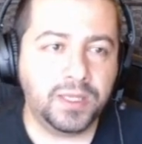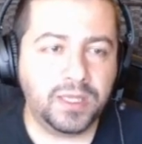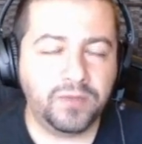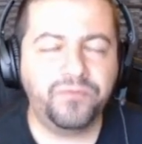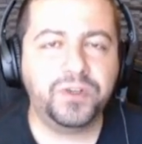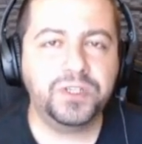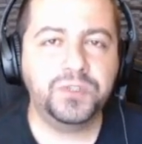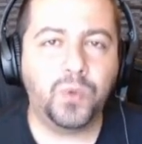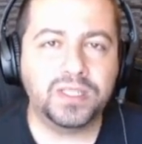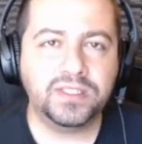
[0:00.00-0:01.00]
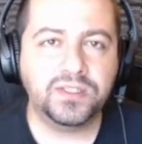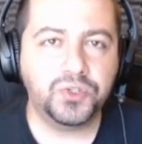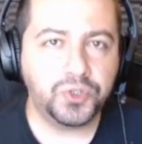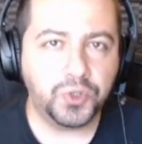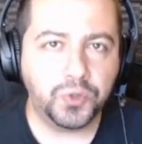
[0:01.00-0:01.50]
It first wants to
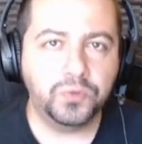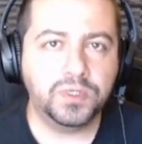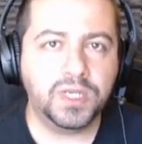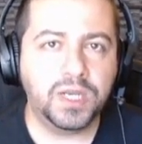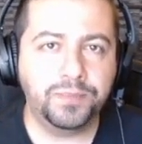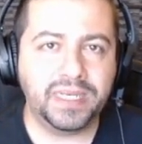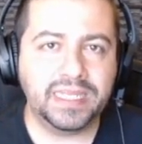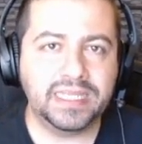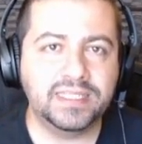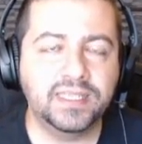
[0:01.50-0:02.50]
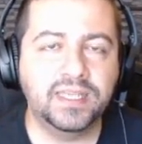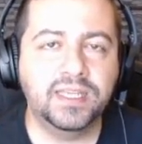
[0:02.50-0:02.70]
show companies